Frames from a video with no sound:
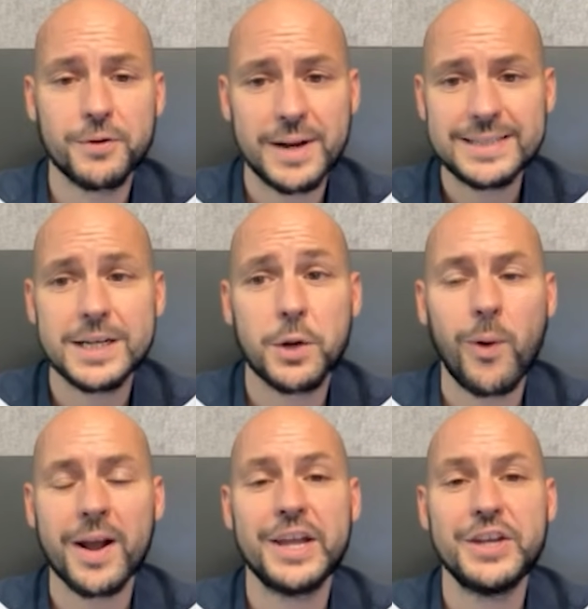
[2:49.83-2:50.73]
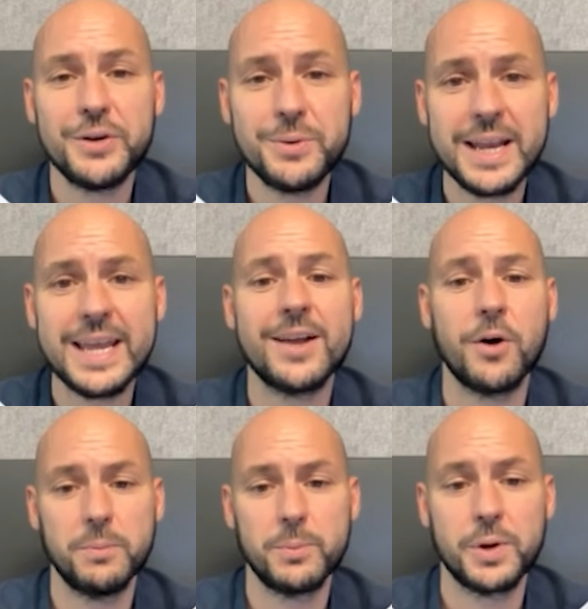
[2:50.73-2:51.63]
created quite a unique
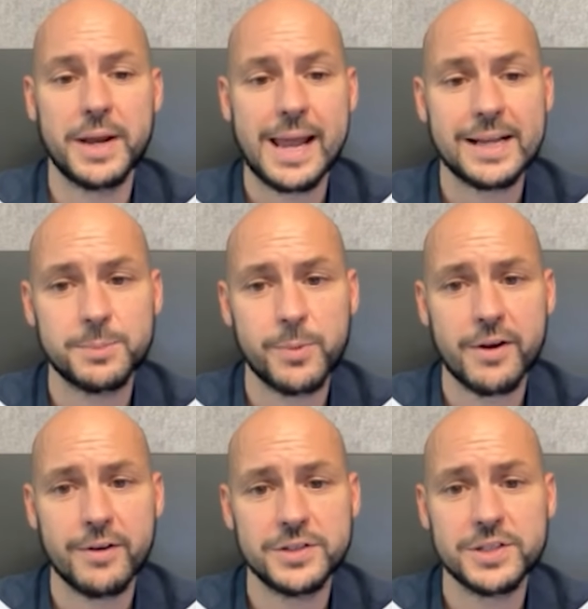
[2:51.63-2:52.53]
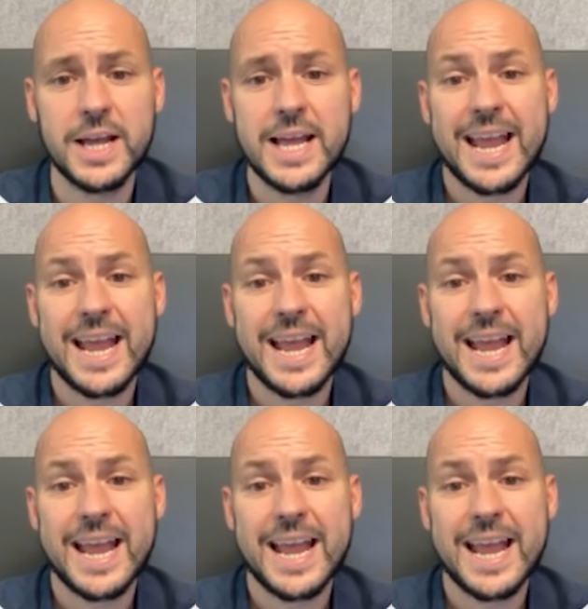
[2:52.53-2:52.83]
onboarding experience